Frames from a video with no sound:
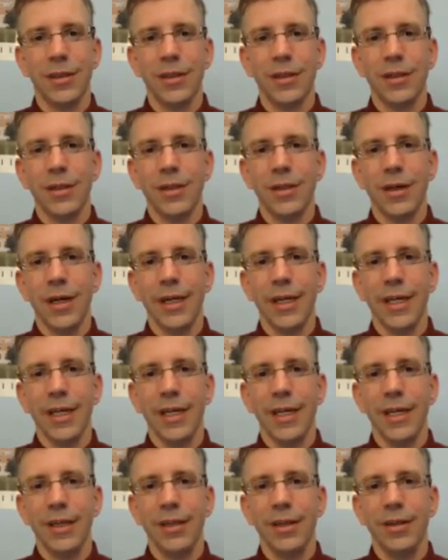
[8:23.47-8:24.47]
I get
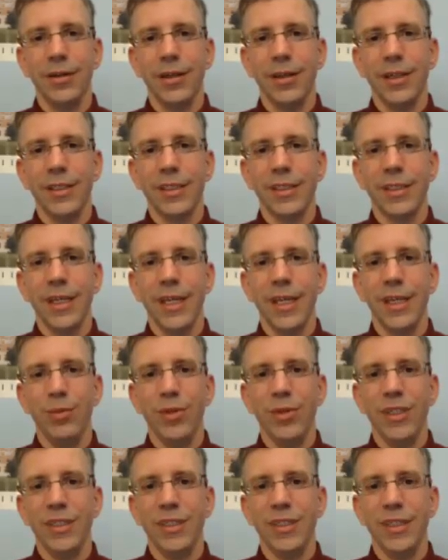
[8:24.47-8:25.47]
the list
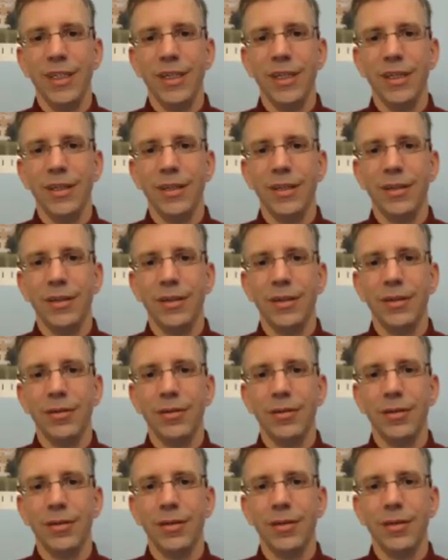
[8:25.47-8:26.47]
ABC,
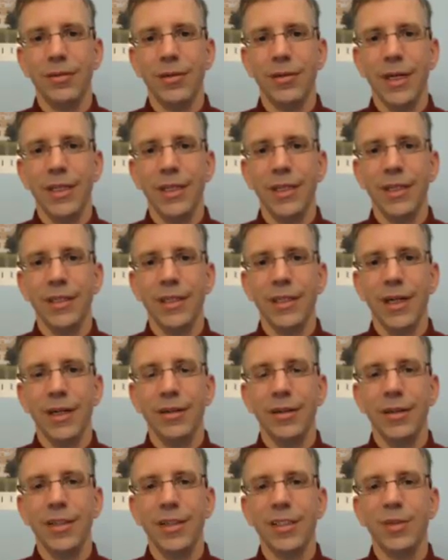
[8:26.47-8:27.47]
right? The entire
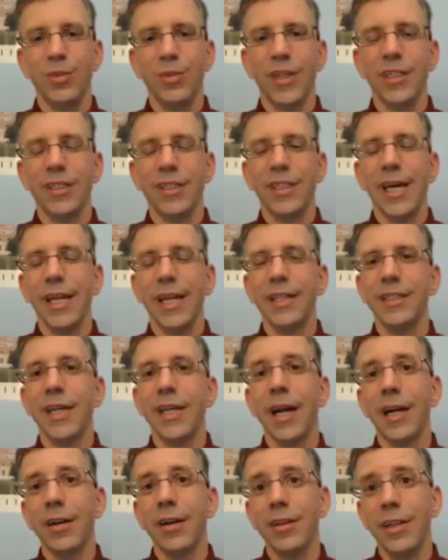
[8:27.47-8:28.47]
list, because that
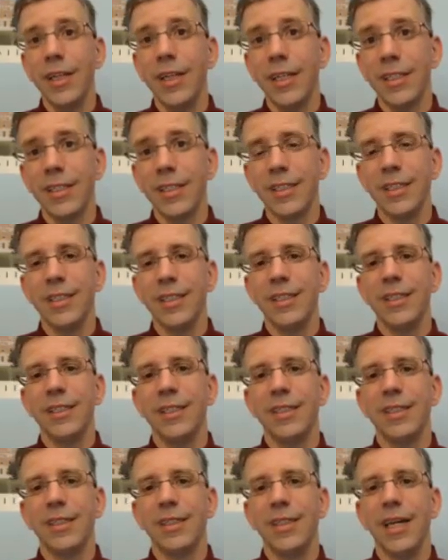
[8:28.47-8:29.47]
entire list is
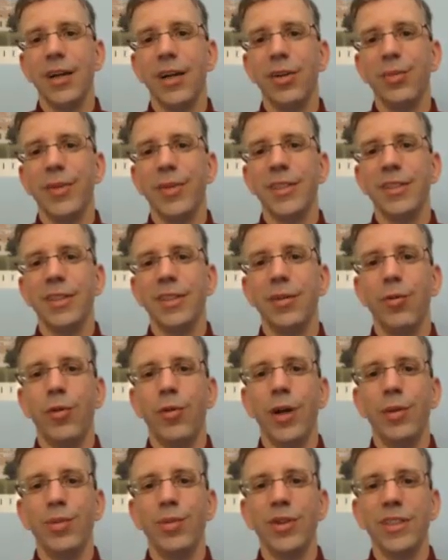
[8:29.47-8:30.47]
the element in the
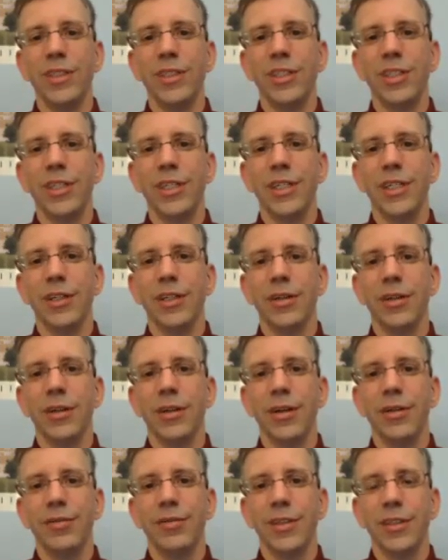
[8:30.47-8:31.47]
1 position here
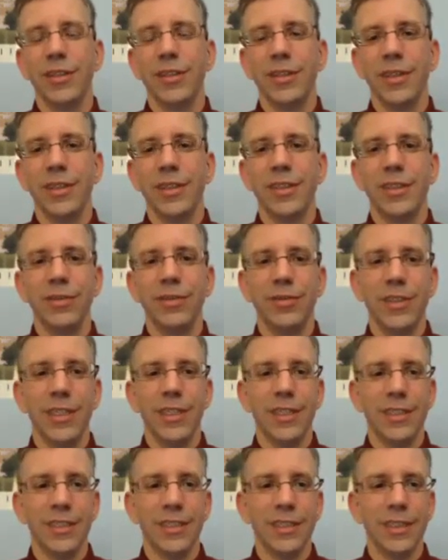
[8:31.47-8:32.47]
of this list of
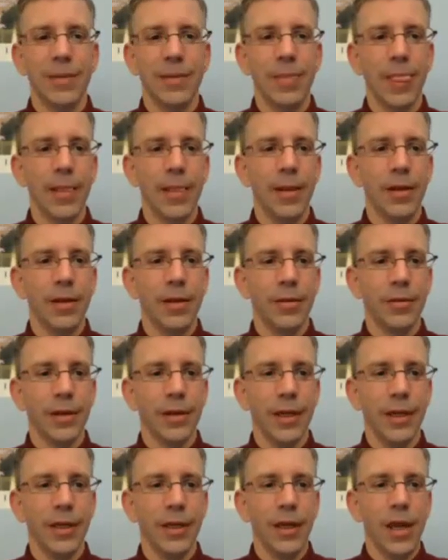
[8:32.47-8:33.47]
lists.
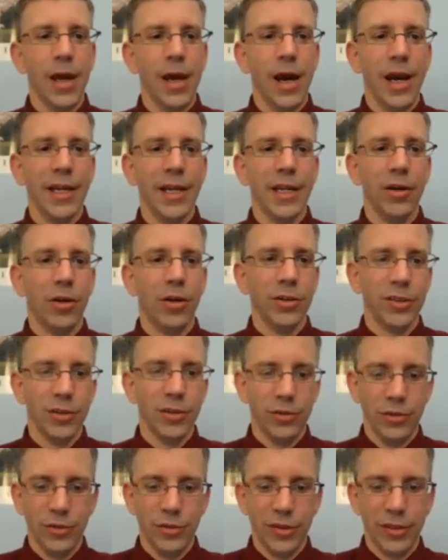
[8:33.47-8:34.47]
Okay. I can also
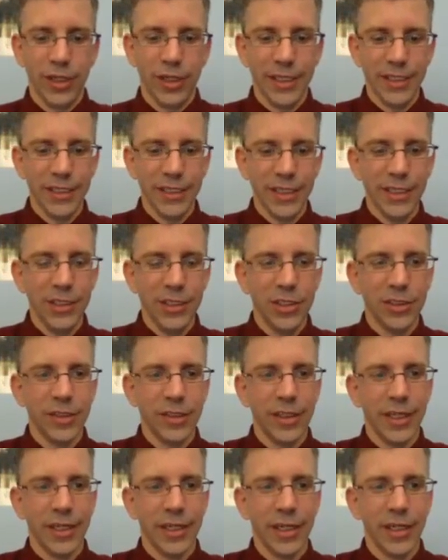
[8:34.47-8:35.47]
do slicing, just
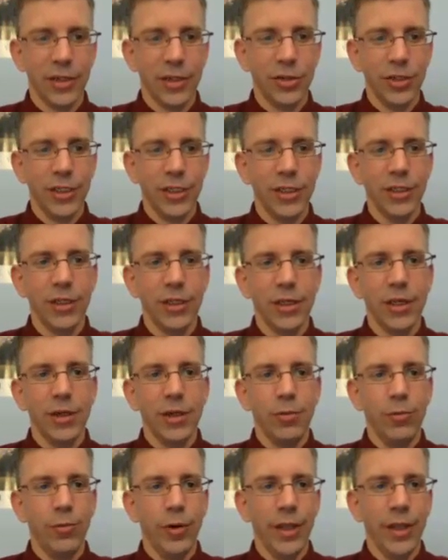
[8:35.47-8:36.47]
like I could
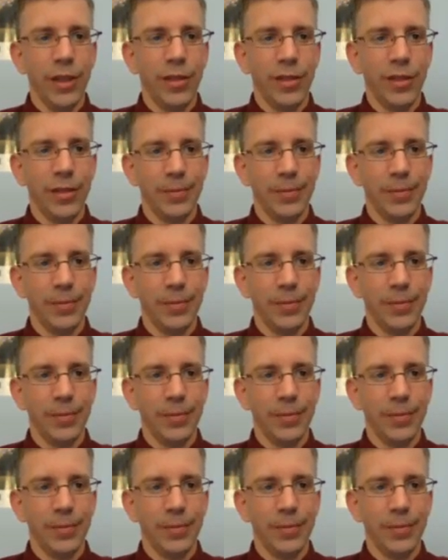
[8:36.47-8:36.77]
with